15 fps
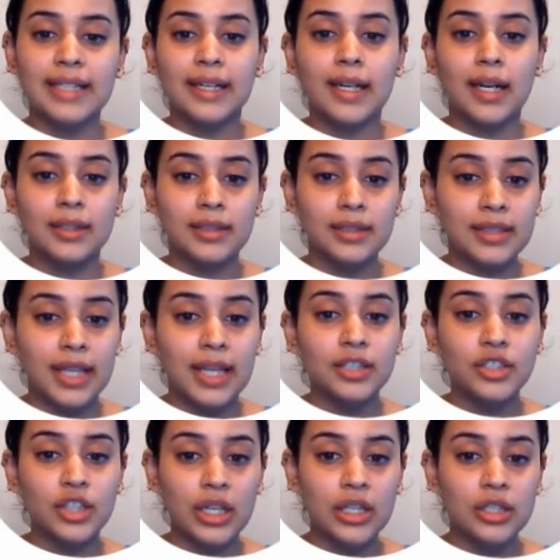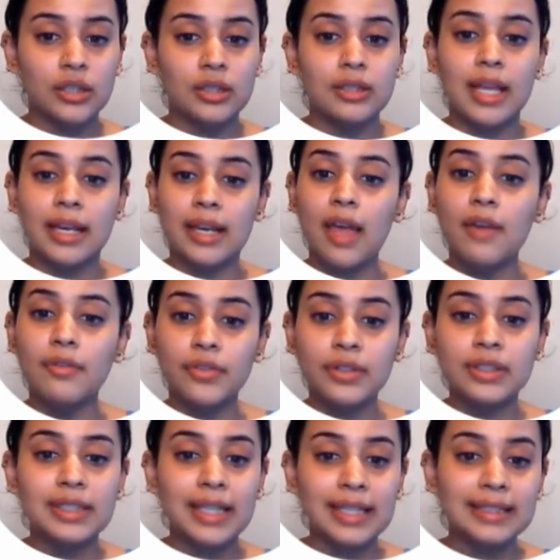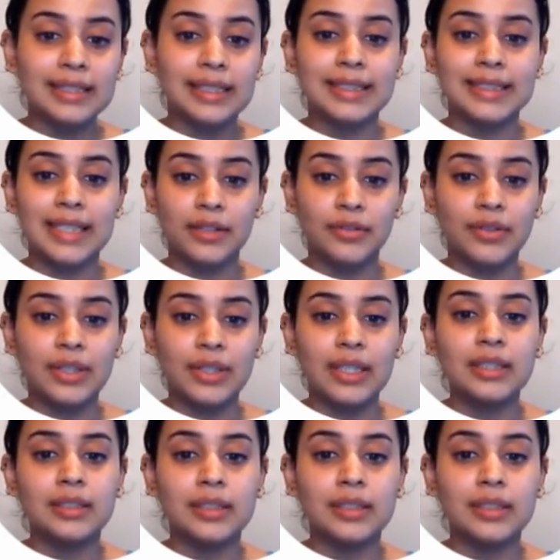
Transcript: can understand changes and effortlessly self heal